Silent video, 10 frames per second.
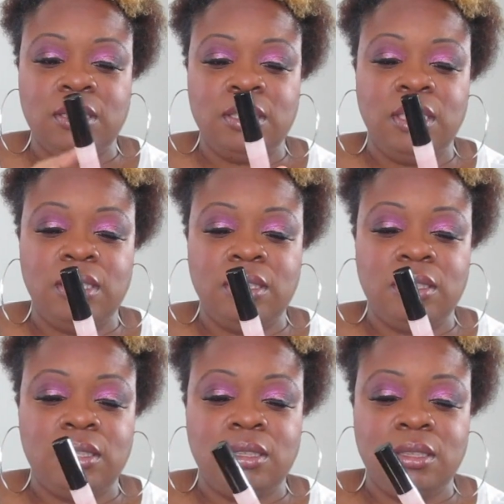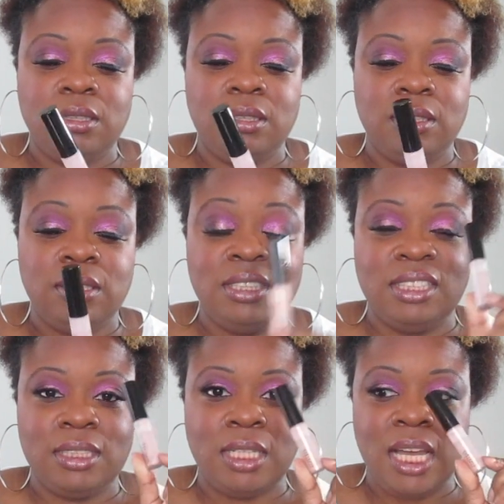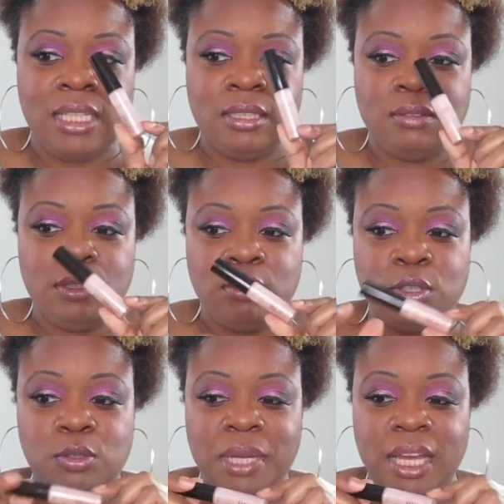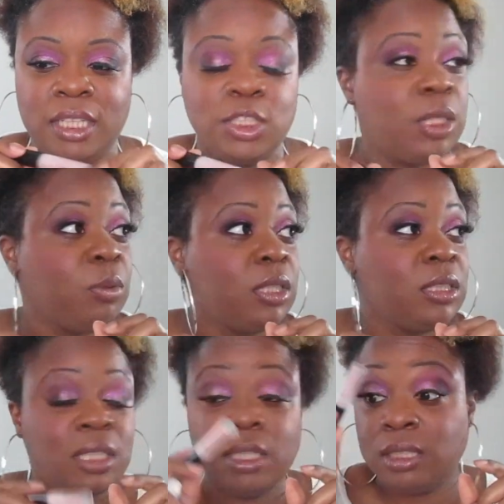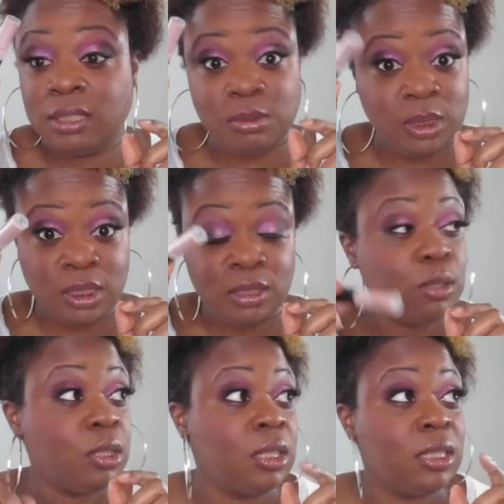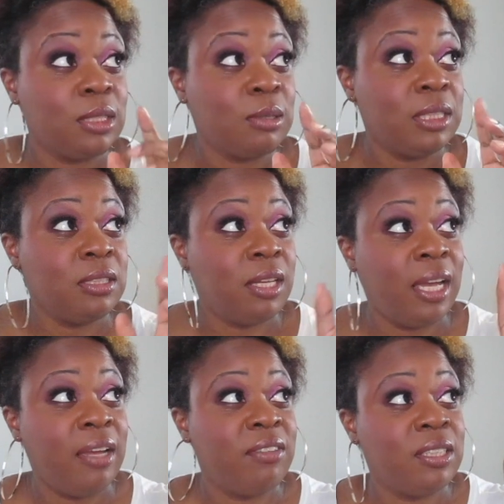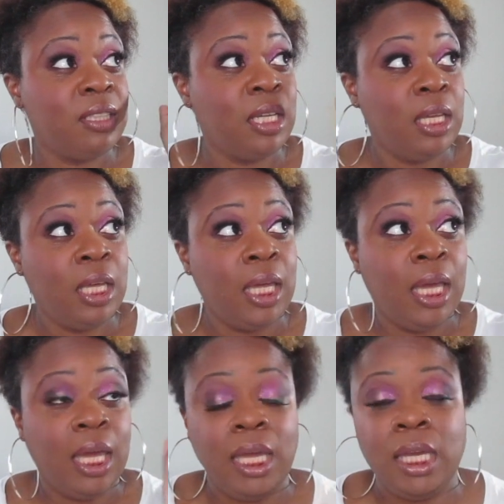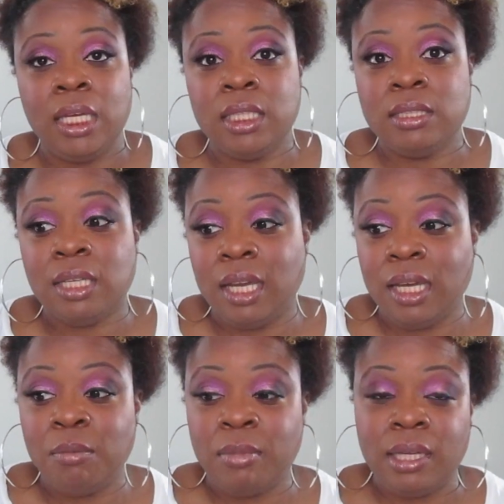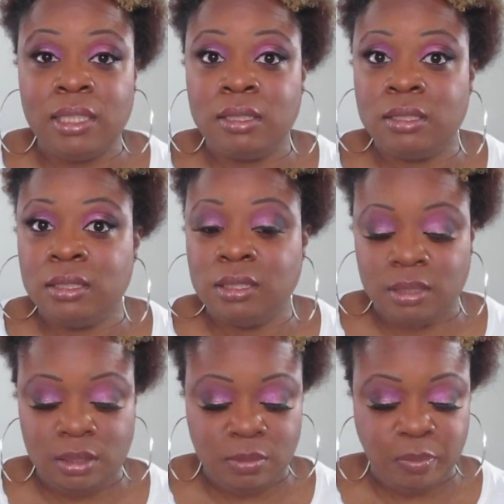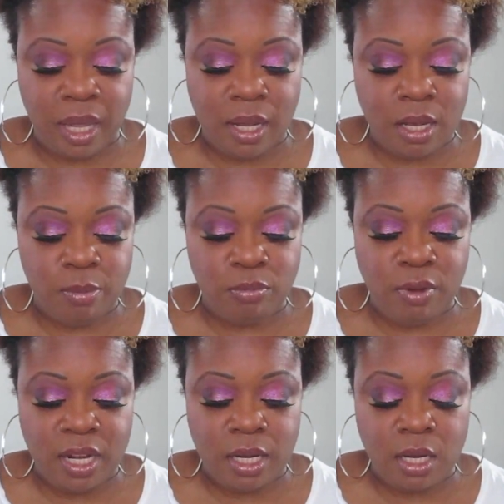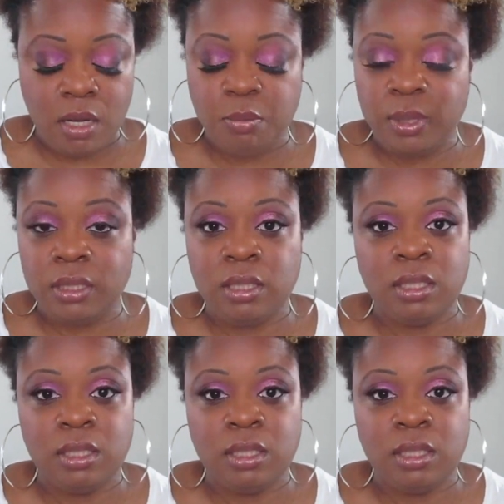Yeah. This is the last of the original packaging ones. This one is still good. That's why I still have it. And I got my backup ready to go. But